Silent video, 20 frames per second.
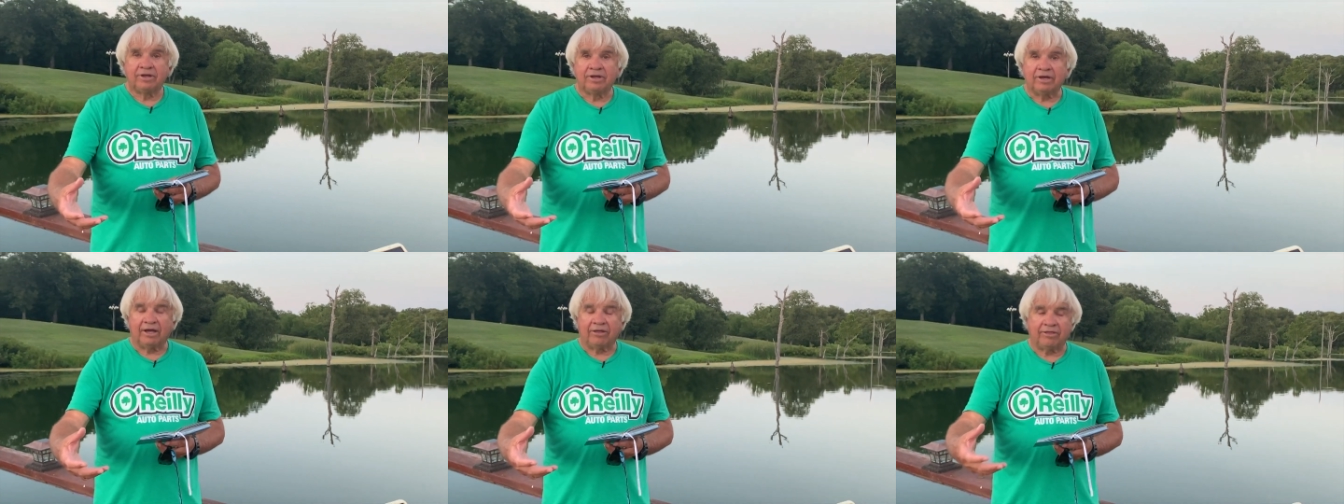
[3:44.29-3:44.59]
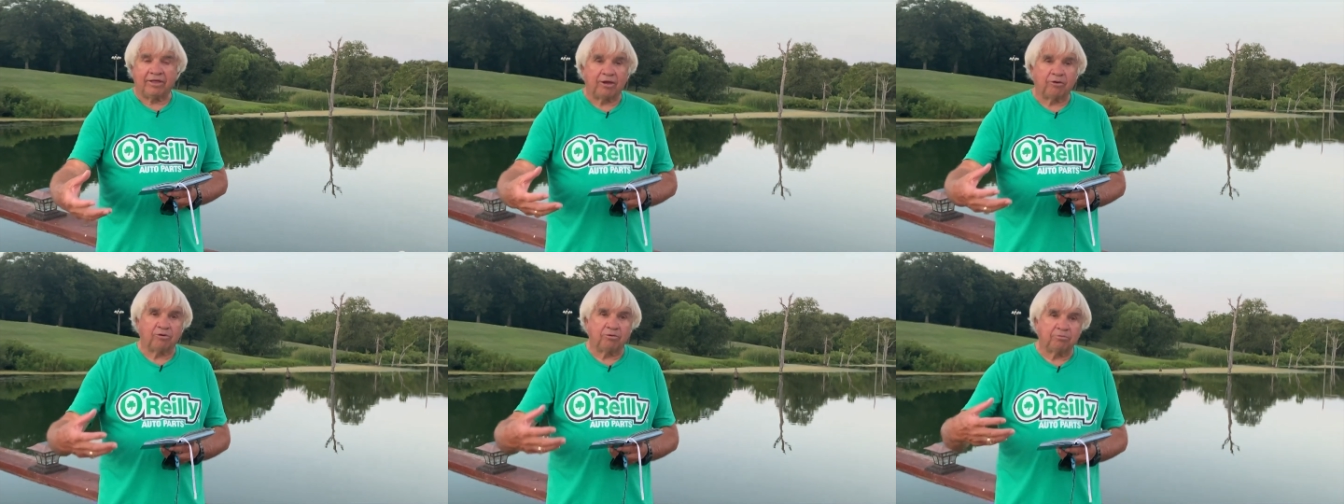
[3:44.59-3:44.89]
and
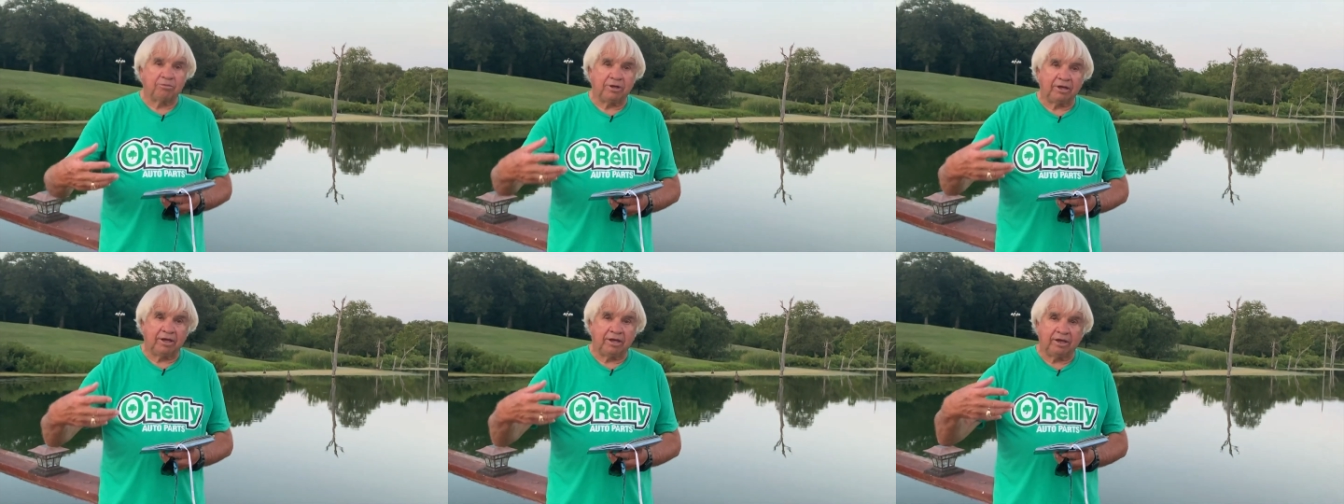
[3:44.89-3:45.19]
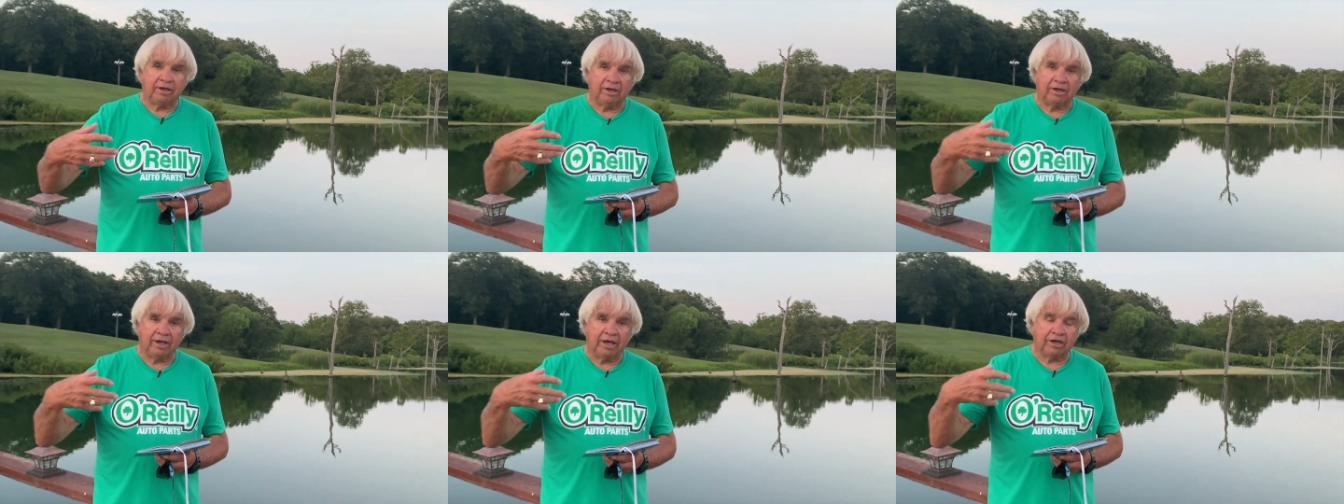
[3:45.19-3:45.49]
they would
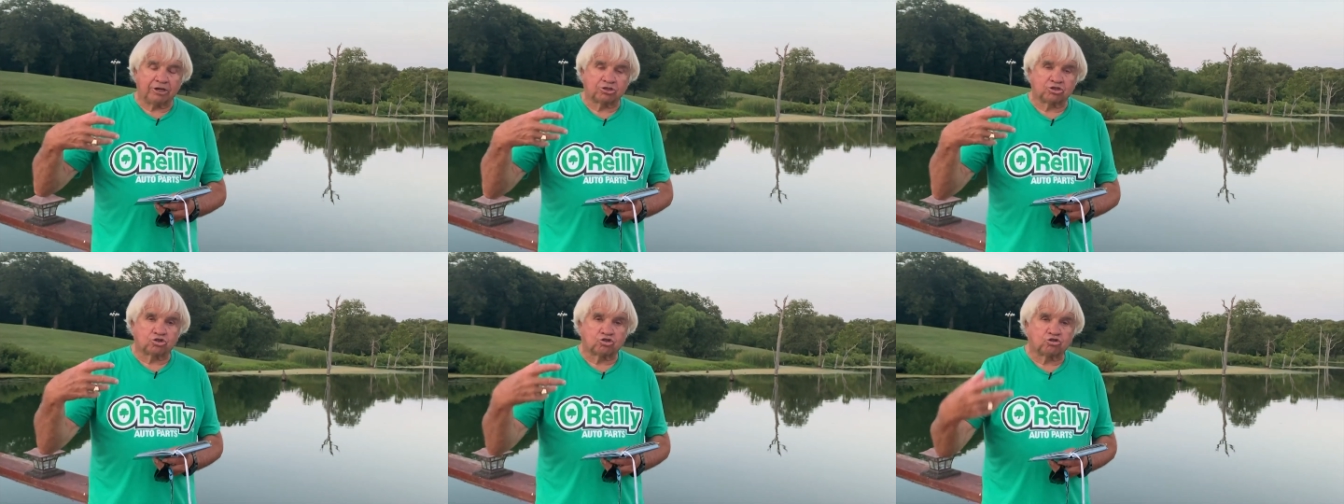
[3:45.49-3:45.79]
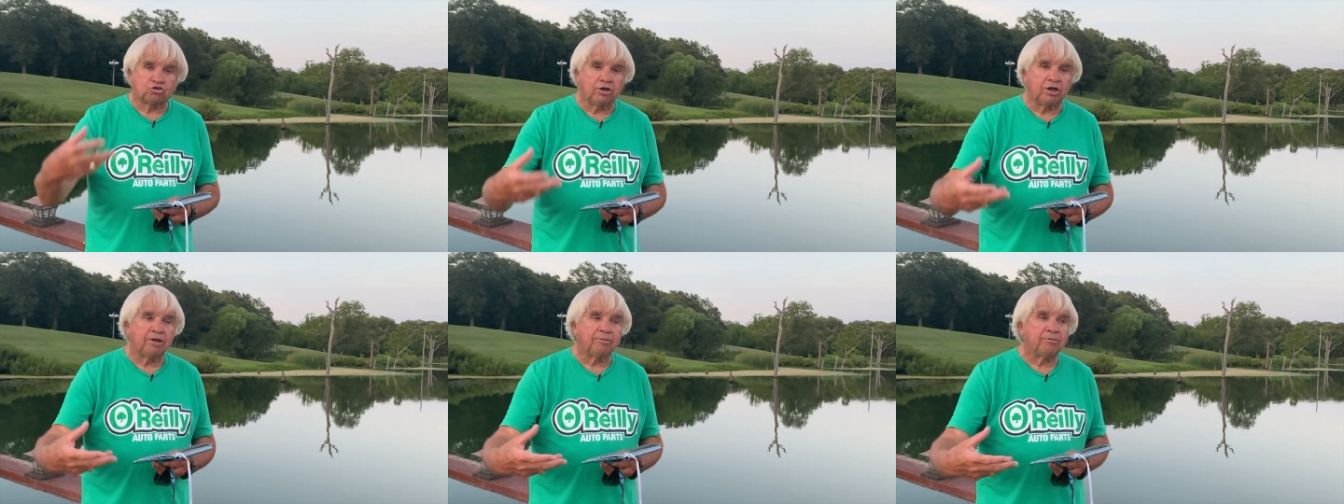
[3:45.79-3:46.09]
be
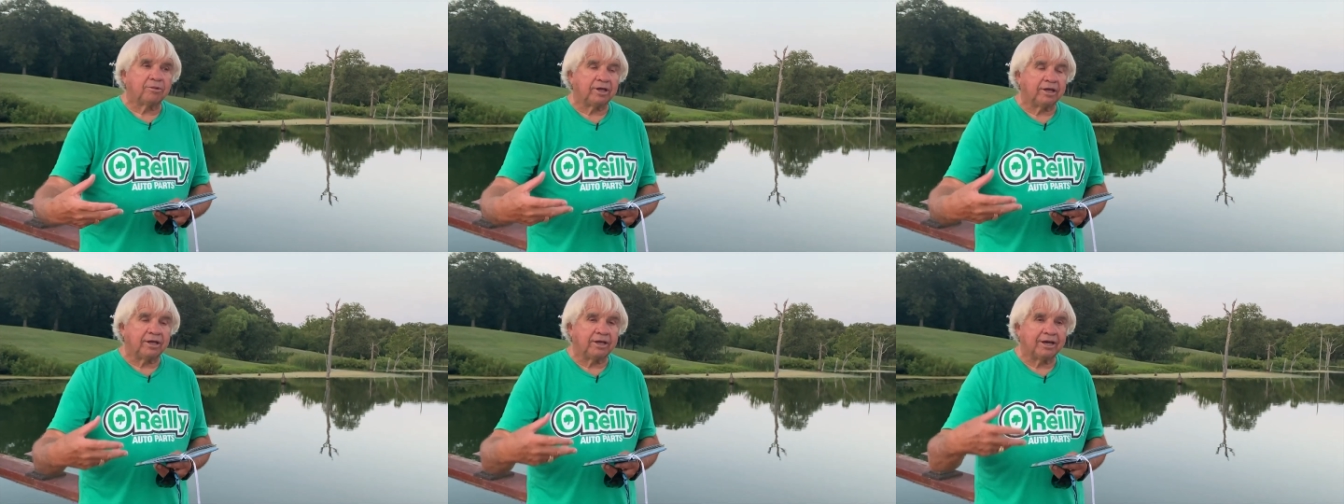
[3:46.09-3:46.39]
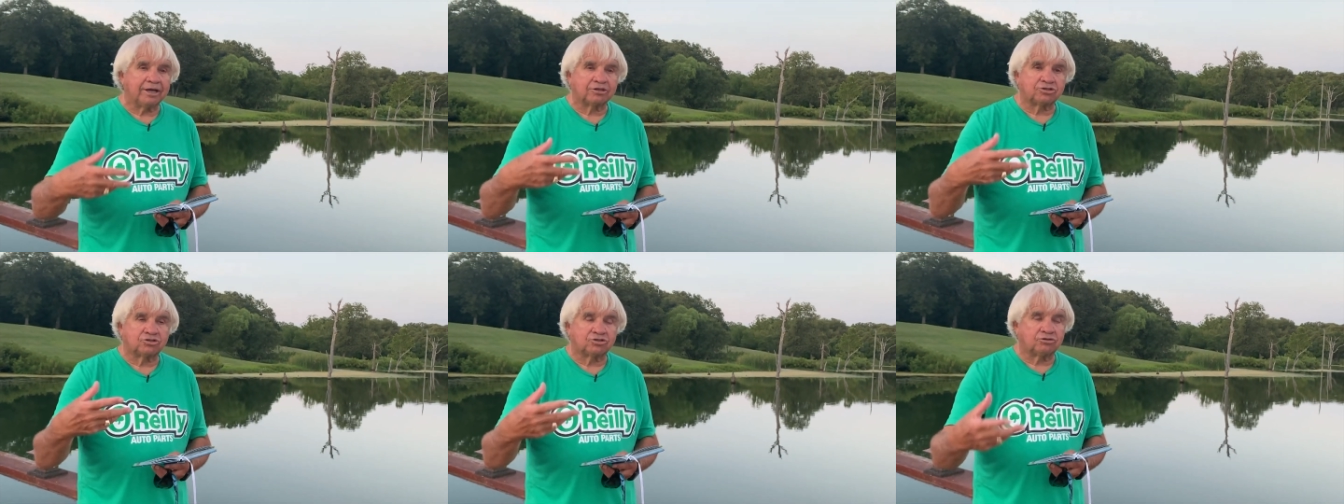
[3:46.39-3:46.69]
extremely,
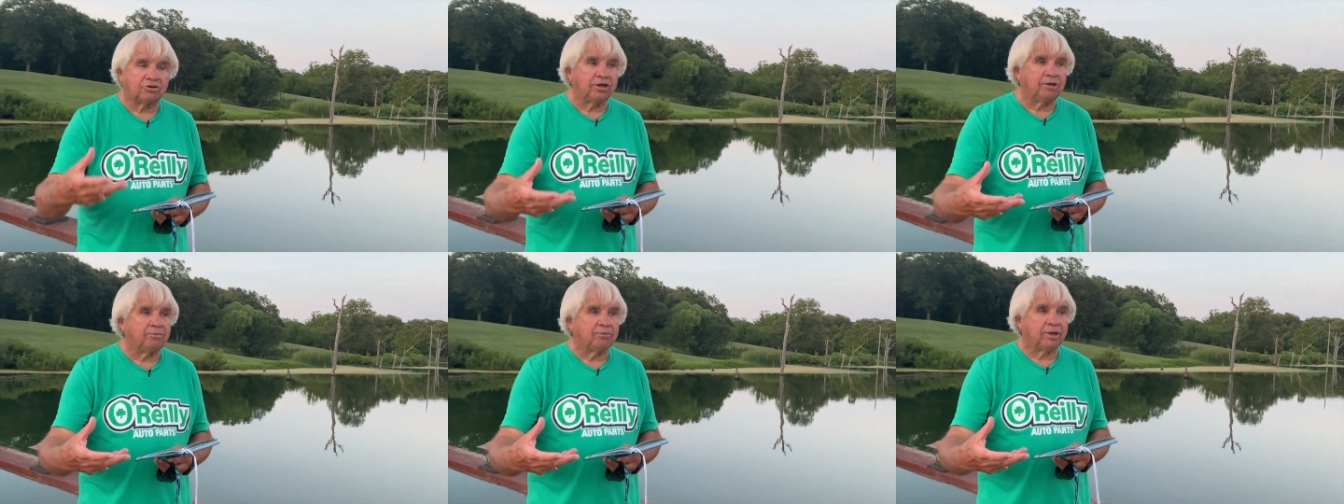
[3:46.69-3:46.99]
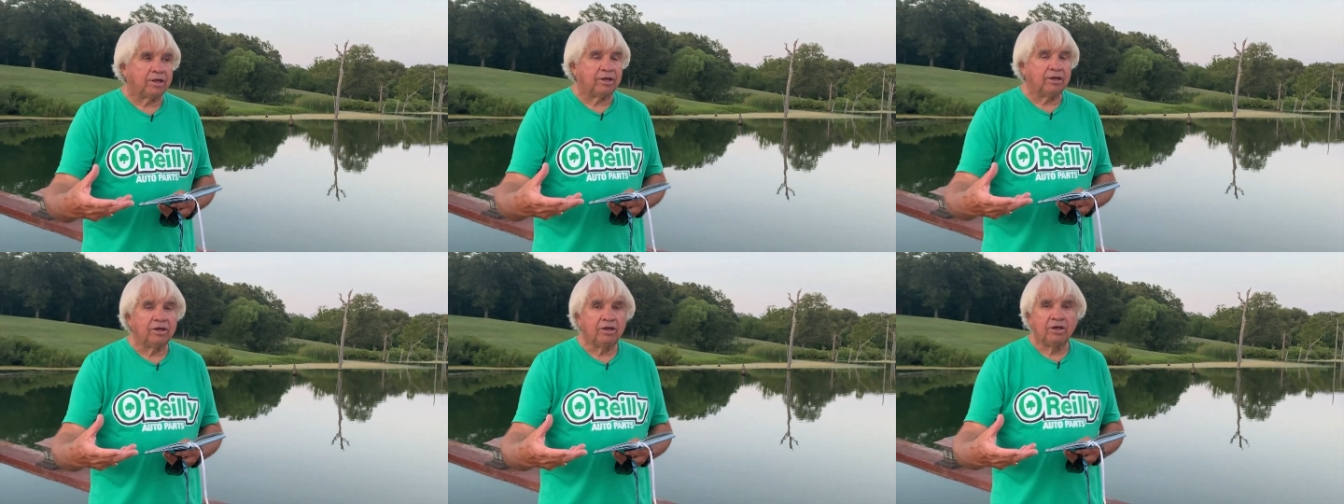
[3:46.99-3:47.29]

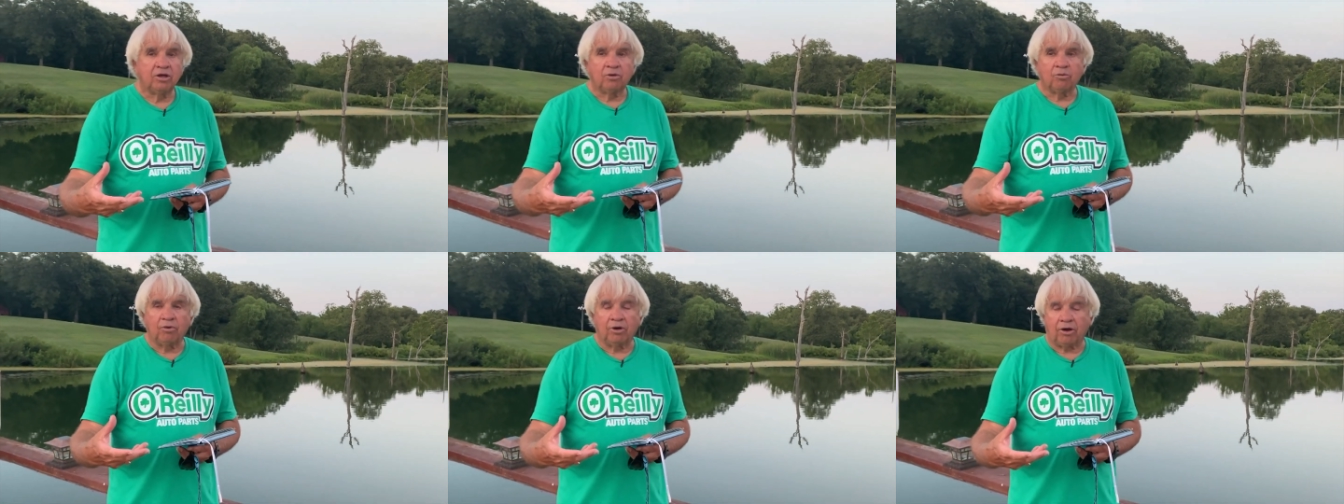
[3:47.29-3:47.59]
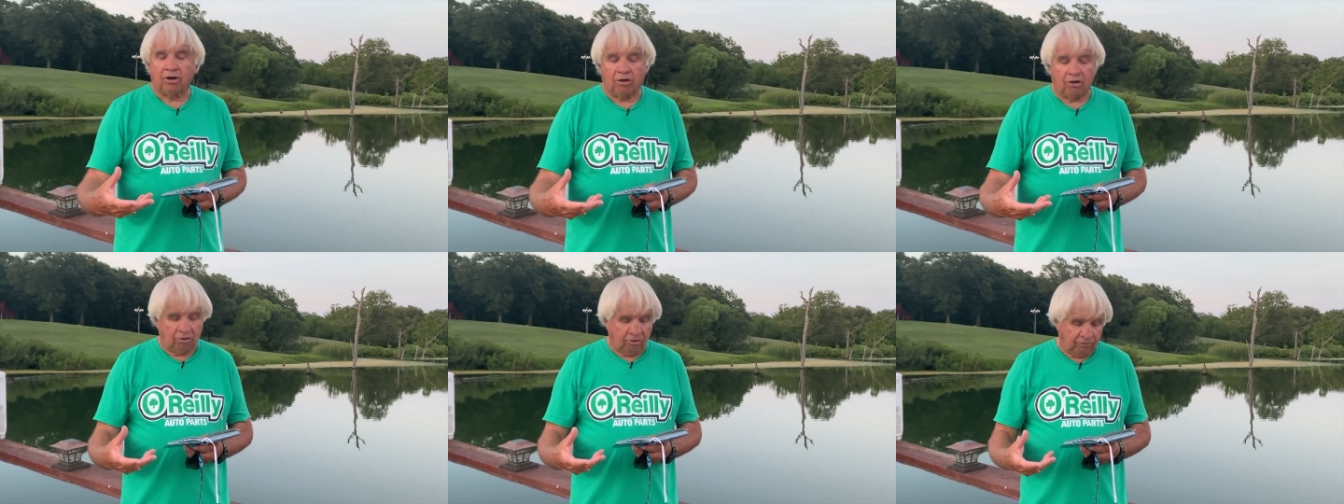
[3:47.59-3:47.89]
extremely
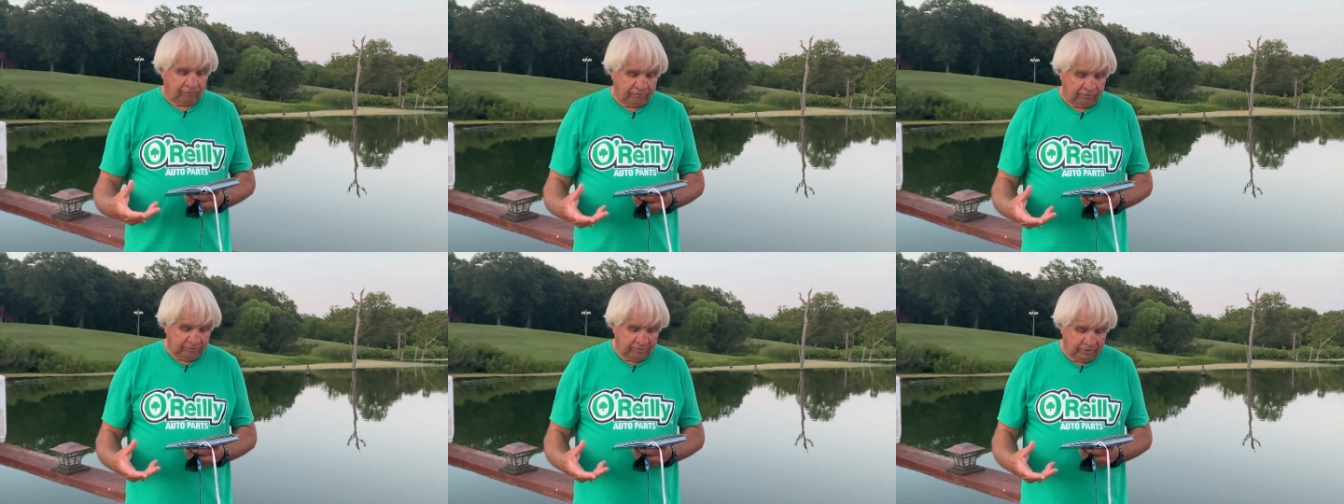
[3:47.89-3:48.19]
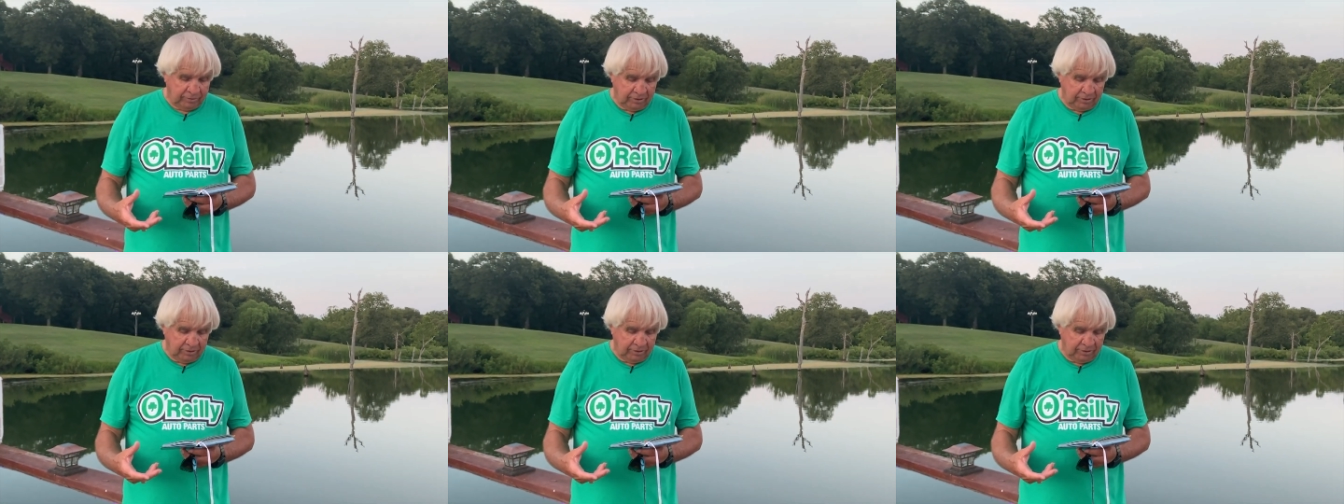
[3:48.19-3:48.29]
well off.